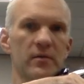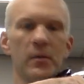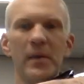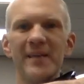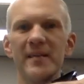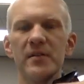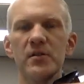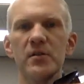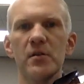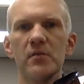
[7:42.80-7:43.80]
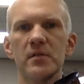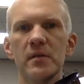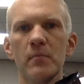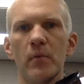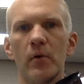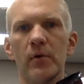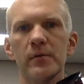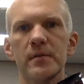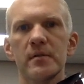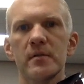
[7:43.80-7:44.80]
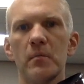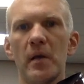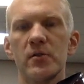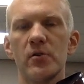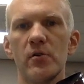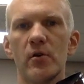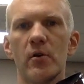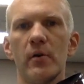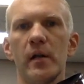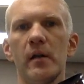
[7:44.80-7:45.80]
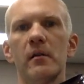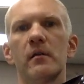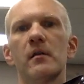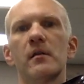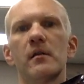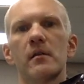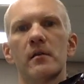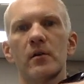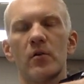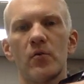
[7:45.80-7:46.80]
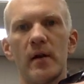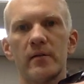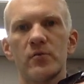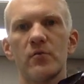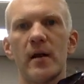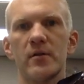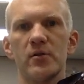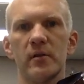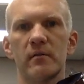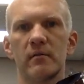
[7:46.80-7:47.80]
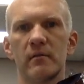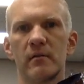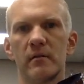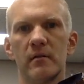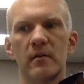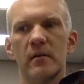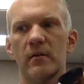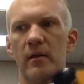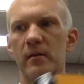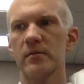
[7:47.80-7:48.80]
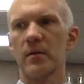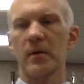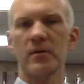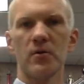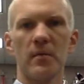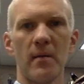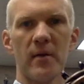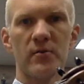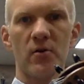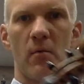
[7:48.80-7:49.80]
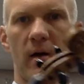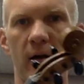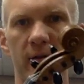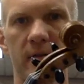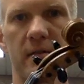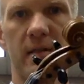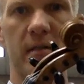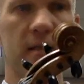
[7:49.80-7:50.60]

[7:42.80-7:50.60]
Okay, so pay attention to those symbols to make sure you're going the correct direction. Okay, so I'm going to turn my metronome on to